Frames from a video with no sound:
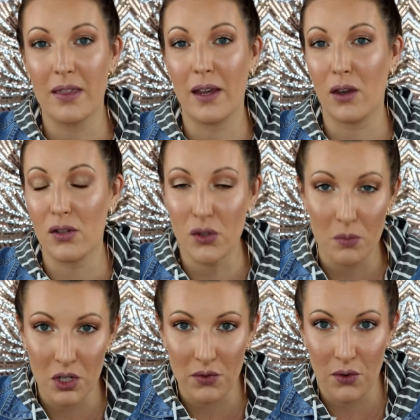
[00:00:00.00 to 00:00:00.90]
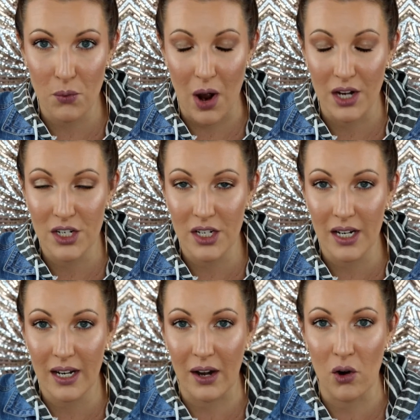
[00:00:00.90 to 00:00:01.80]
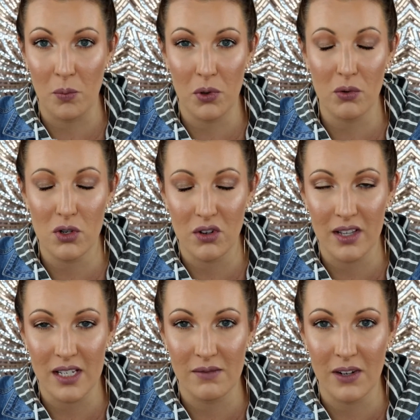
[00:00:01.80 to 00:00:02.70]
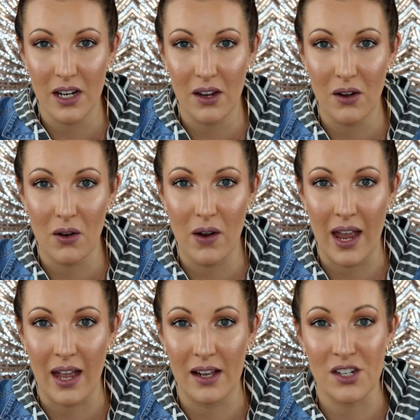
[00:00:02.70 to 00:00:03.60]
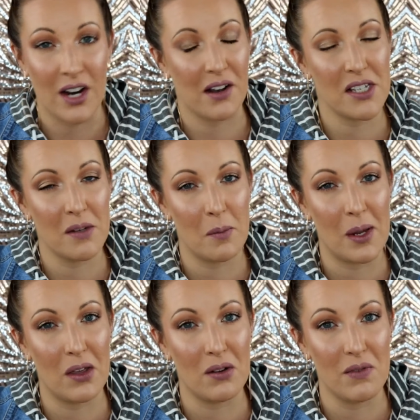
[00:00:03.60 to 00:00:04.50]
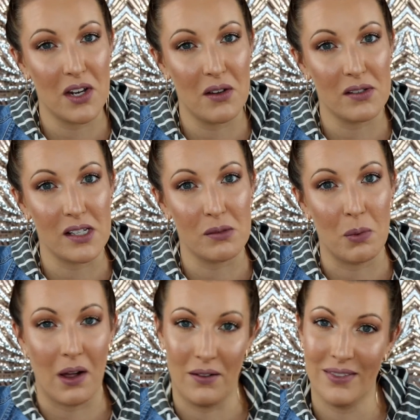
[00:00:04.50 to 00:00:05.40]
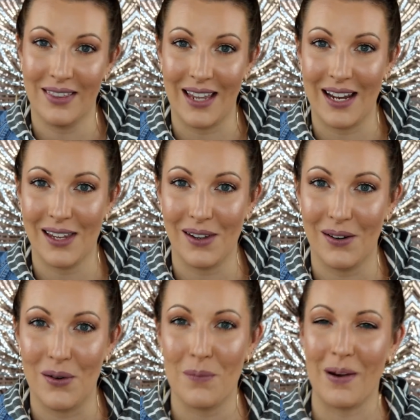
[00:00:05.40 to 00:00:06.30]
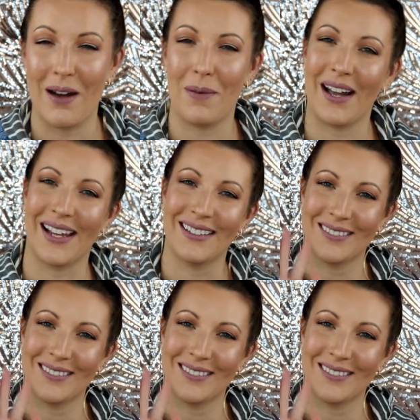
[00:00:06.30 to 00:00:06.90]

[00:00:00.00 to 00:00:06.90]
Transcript: Thank you so much for watching. I hope you enjoyed this video, and check out some of my other videos as well. Thank you. Bye, everybody.